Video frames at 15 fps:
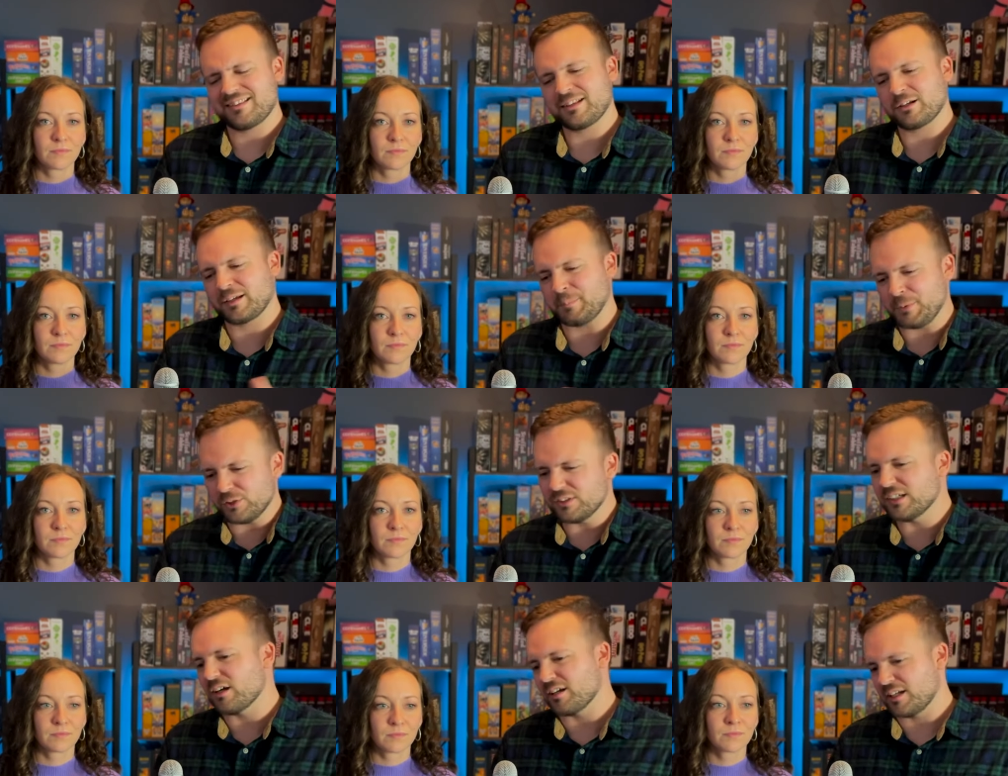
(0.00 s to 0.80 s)
Speaker 1: they're
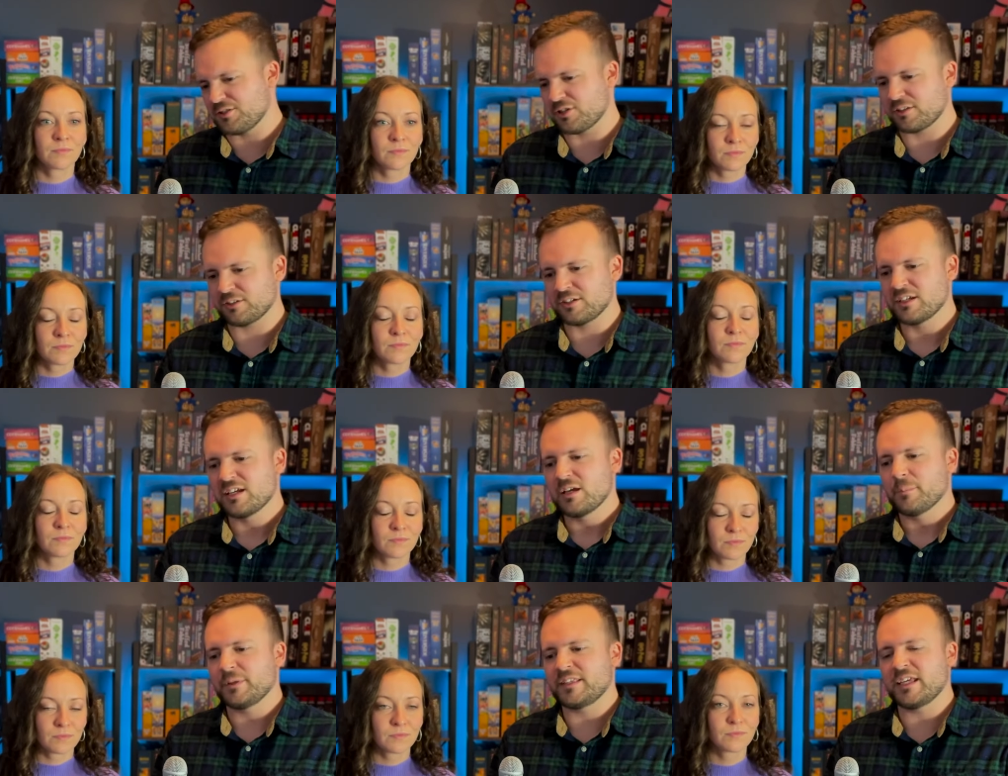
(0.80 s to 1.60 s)
building on each other
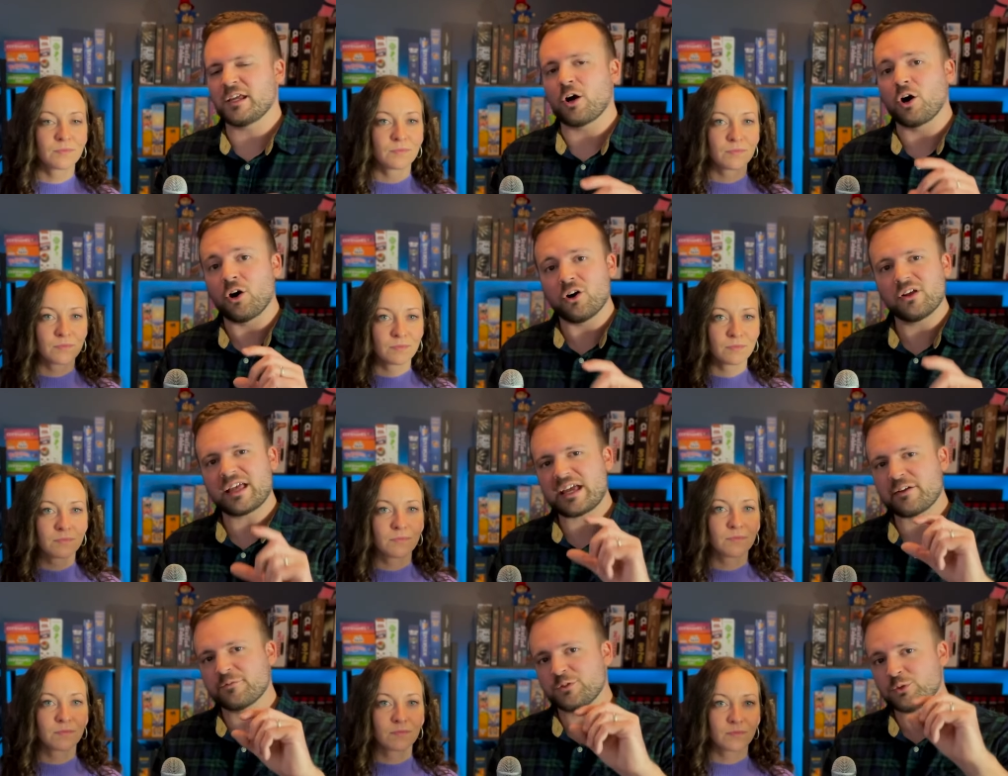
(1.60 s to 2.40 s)
but they all
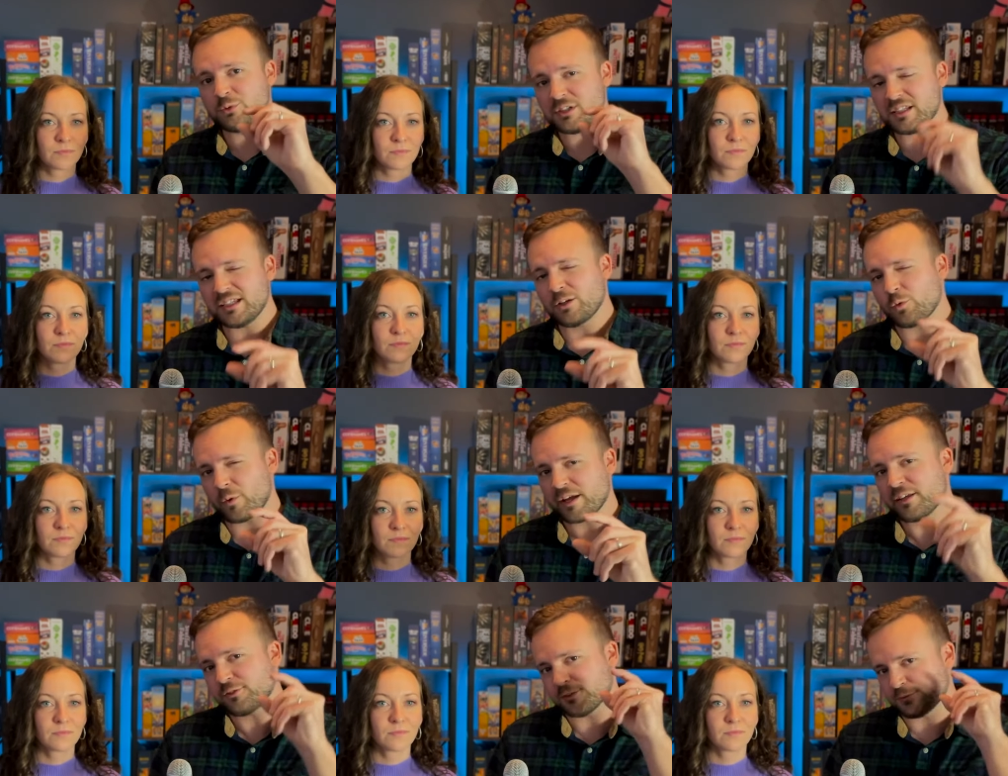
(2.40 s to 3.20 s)
have unique
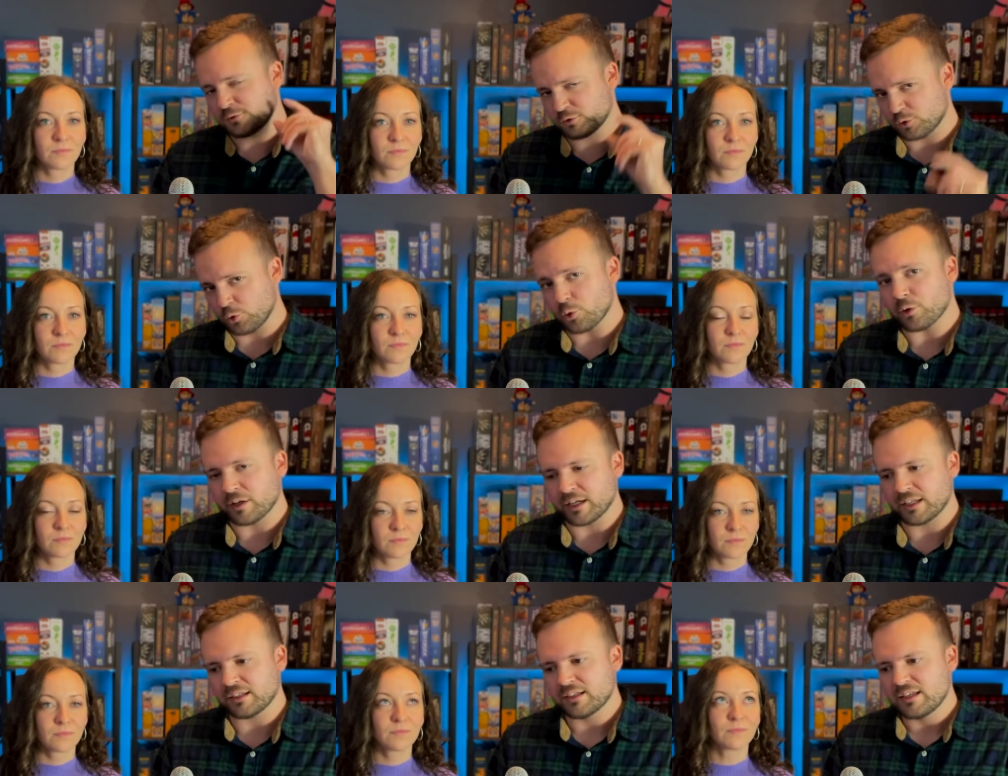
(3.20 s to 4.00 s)
ways of
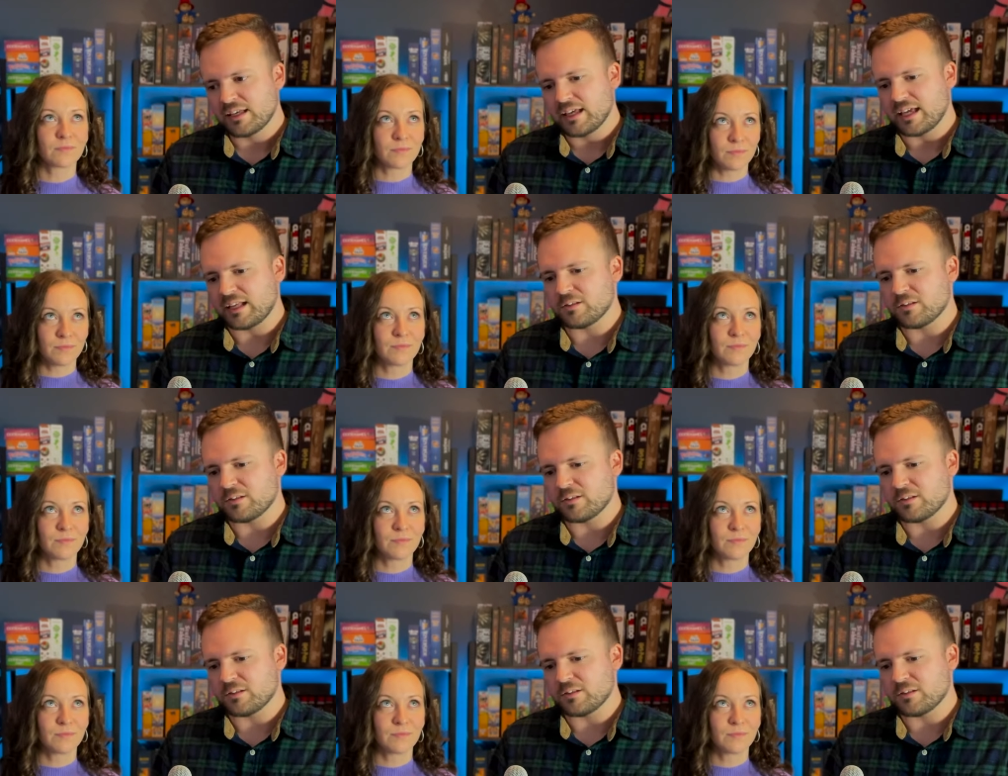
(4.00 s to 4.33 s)
scoring mm-hmm.